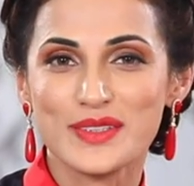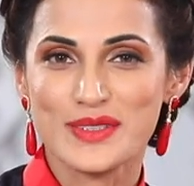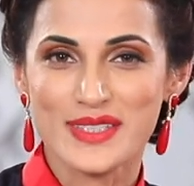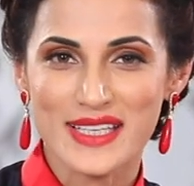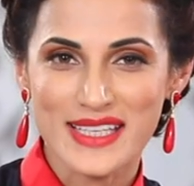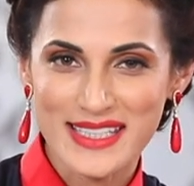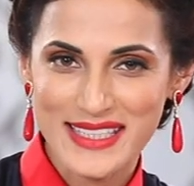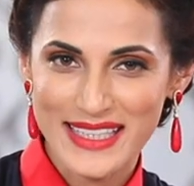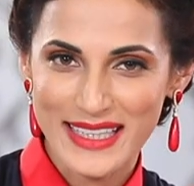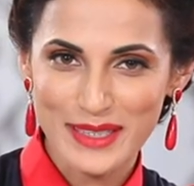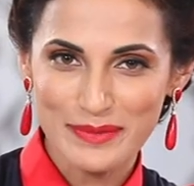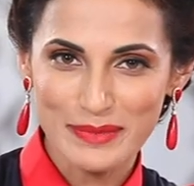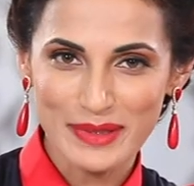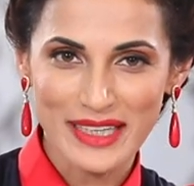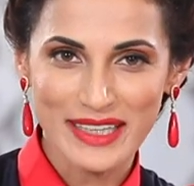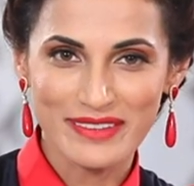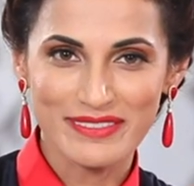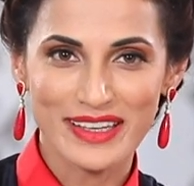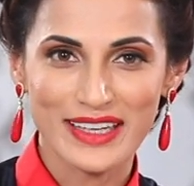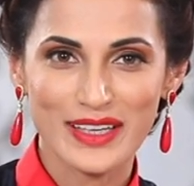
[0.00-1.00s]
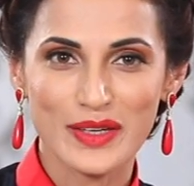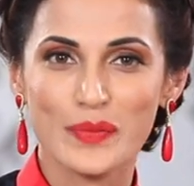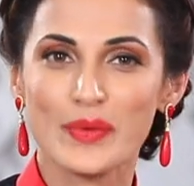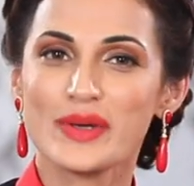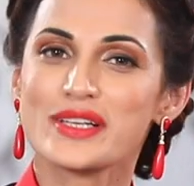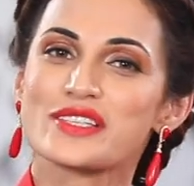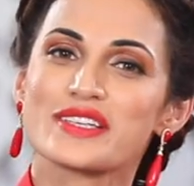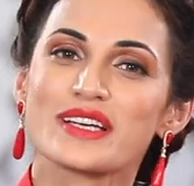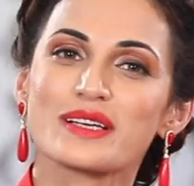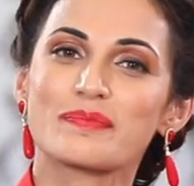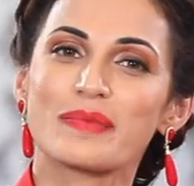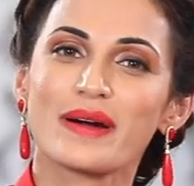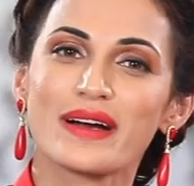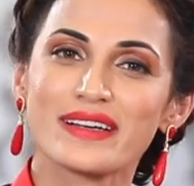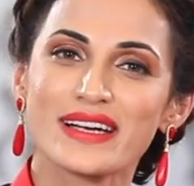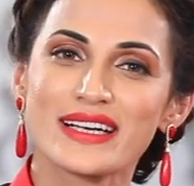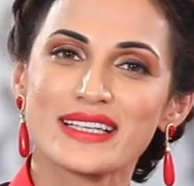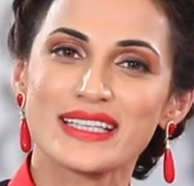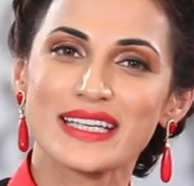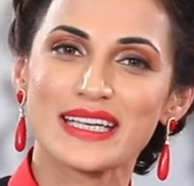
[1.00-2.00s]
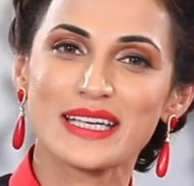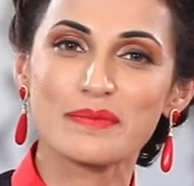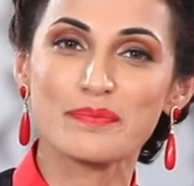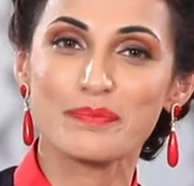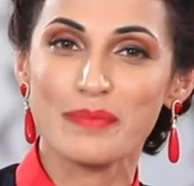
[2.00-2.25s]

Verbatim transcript: to Sustainable Living with Shilpa Reddy,